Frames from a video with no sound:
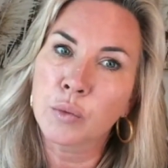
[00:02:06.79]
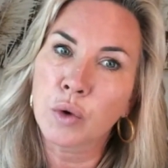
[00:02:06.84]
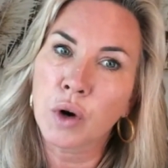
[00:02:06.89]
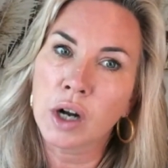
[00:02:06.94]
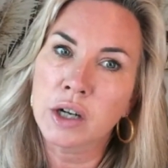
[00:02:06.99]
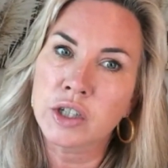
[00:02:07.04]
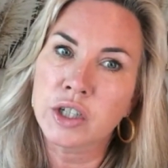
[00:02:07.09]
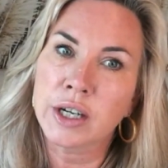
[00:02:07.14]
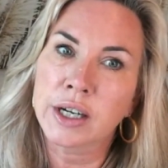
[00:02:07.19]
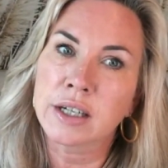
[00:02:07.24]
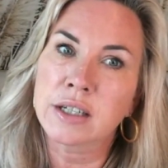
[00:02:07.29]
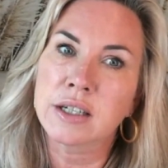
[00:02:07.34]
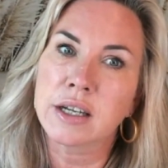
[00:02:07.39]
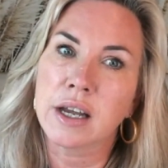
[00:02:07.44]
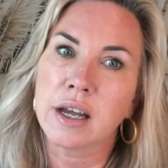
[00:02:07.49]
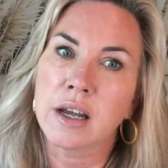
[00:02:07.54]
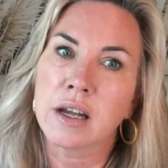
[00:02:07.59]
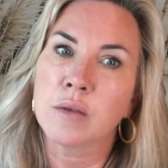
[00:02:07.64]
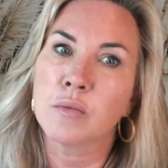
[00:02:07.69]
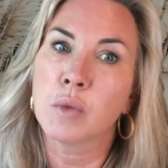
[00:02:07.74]
project
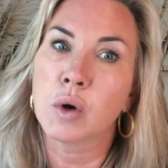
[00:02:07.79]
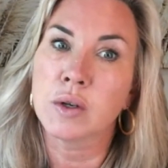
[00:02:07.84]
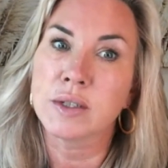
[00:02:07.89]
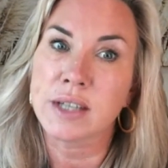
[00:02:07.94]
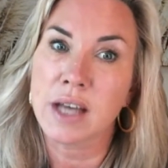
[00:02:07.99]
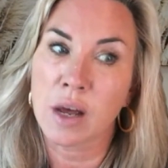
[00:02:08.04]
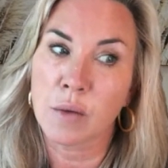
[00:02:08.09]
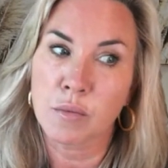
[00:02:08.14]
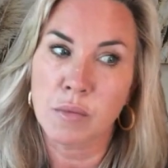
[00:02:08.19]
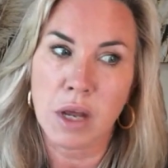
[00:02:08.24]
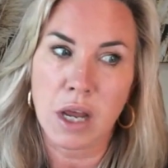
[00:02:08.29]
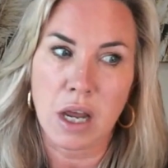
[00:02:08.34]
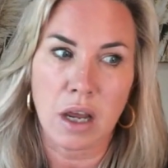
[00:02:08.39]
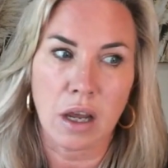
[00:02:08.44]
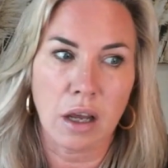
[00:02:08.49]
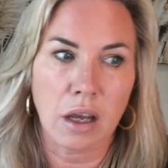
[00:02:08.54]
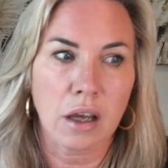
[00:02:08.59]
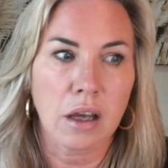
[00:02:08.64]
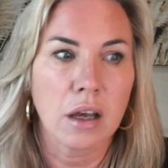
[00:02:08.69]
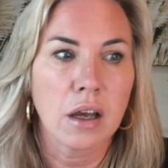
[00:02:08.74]
in
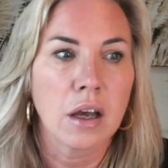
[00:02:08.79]
Mozambique.